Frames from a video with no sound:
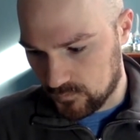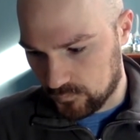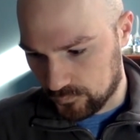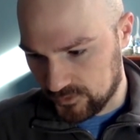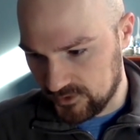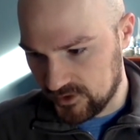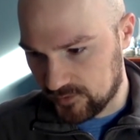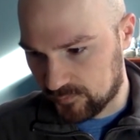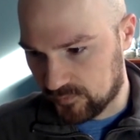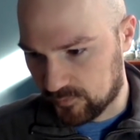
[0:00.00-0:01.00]
really
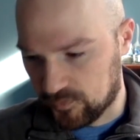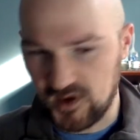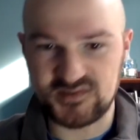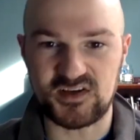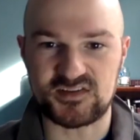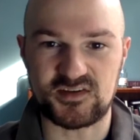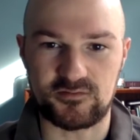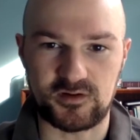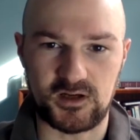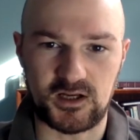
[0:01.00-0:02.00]
the process of
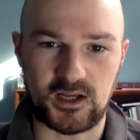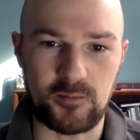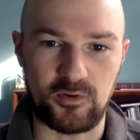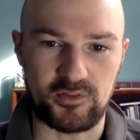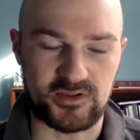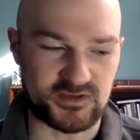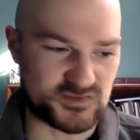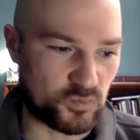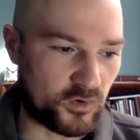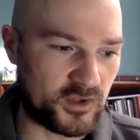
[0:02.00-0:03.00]
a couple of
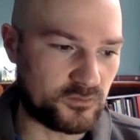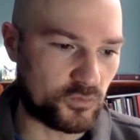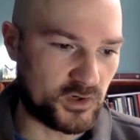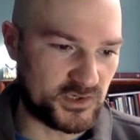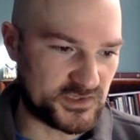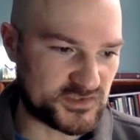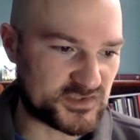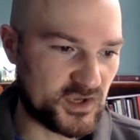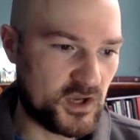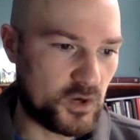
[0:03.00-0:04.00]
things. One
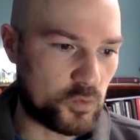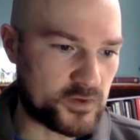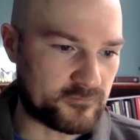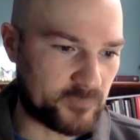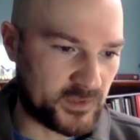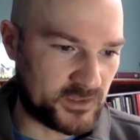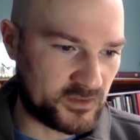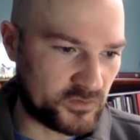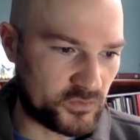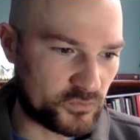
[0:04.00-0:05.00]
was we've
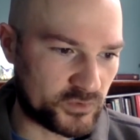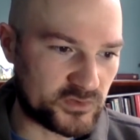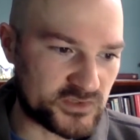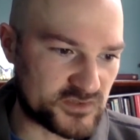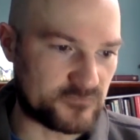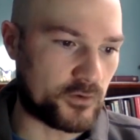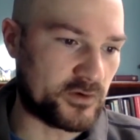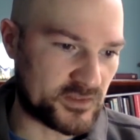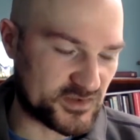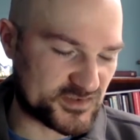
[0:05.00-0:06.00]
been really
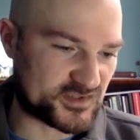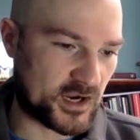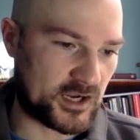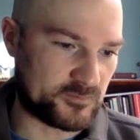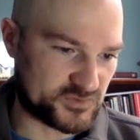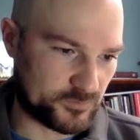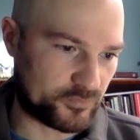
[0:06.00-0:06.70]
devoting this time to